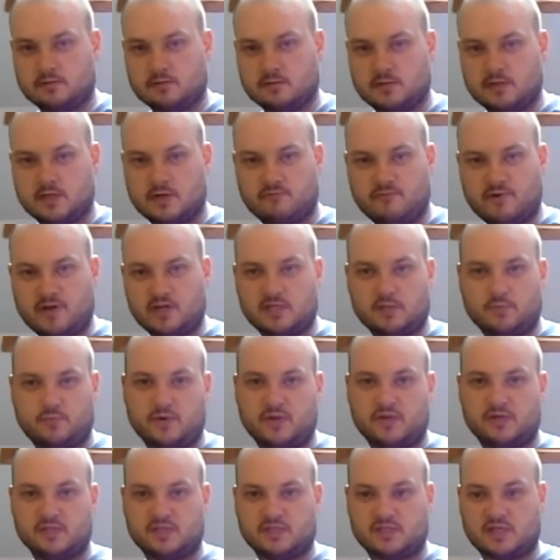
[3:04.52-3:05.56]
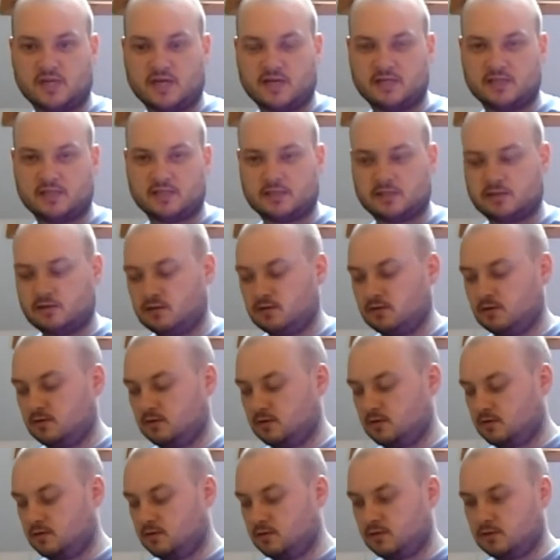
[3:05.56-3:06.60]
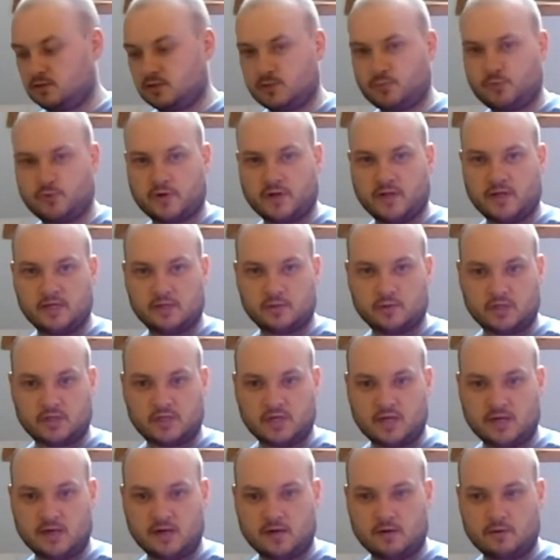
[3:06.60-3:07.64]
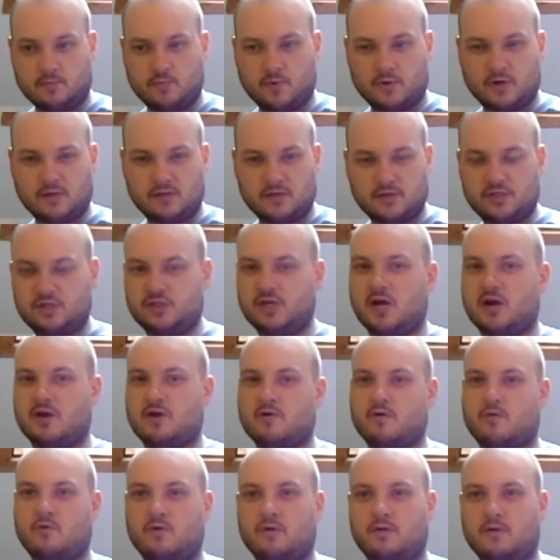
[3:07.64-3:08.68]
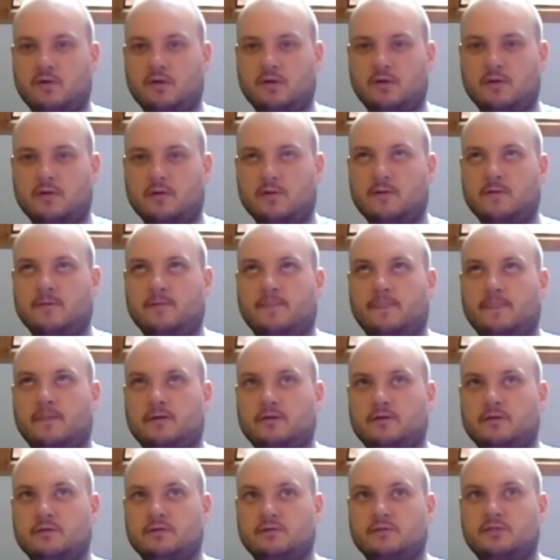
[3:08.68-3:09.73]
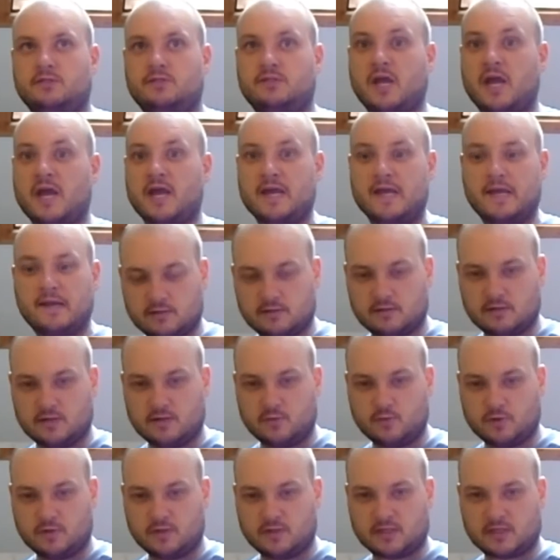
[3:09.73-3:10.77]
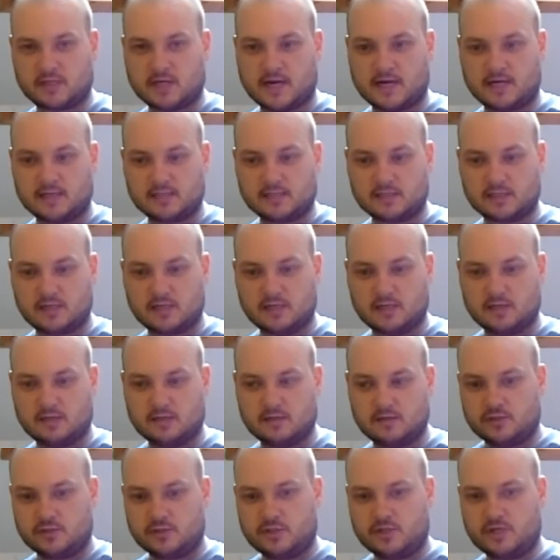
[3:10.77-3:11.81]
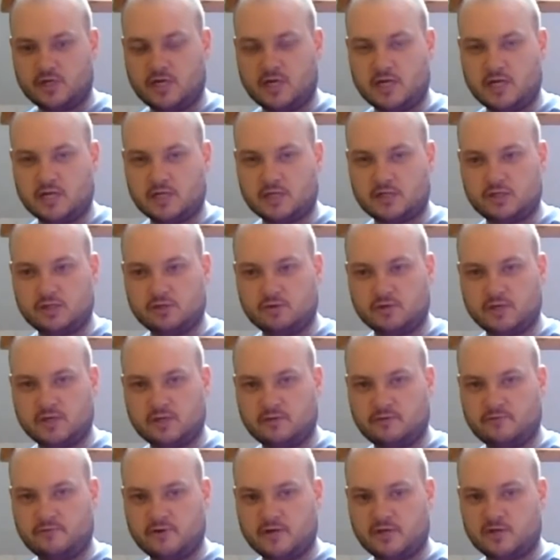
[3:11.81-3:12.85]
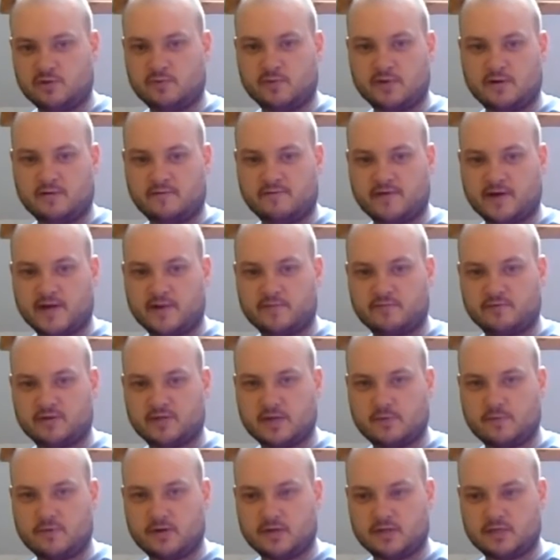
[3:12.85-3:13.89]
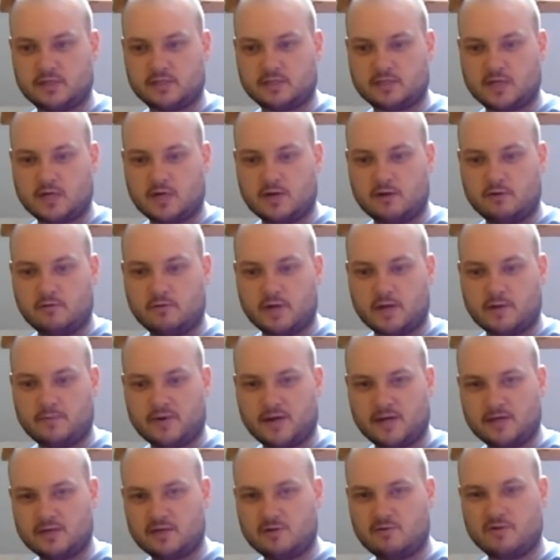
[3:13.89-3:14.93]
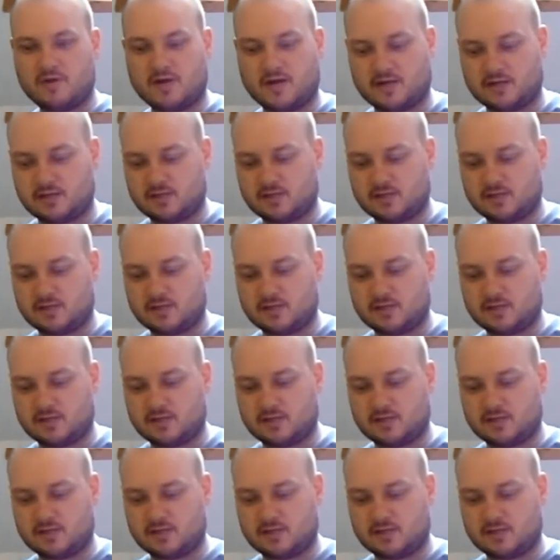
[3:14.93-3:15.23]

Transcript: So the recipe just says to put it into a tin, but on the show, Jane, who won the task, she chilled it in the fridge for about 5 or 10 minutes, so I might do that.